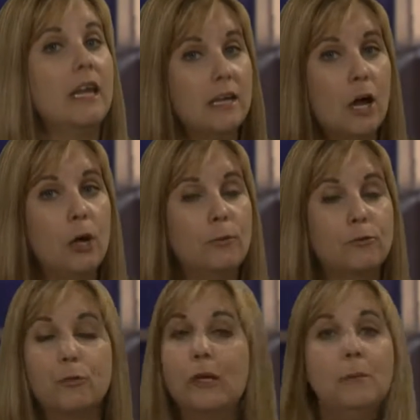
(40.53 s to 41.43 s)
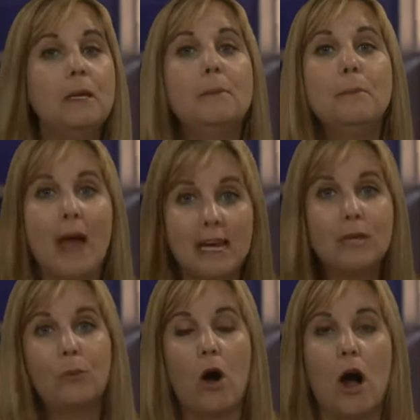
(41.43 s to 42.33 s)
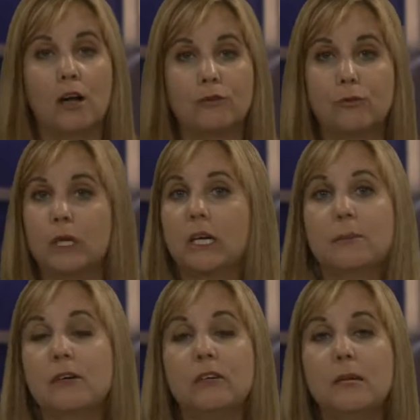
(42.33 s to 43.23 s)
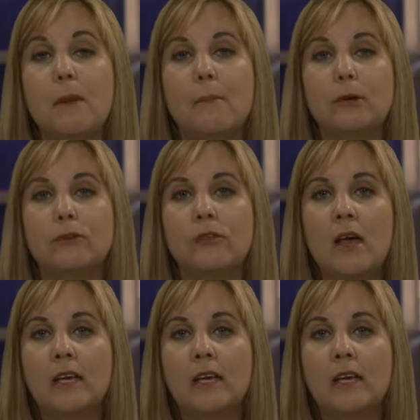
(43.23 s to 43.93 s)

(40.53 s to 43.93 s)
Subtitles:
it hopes will be many walks where community members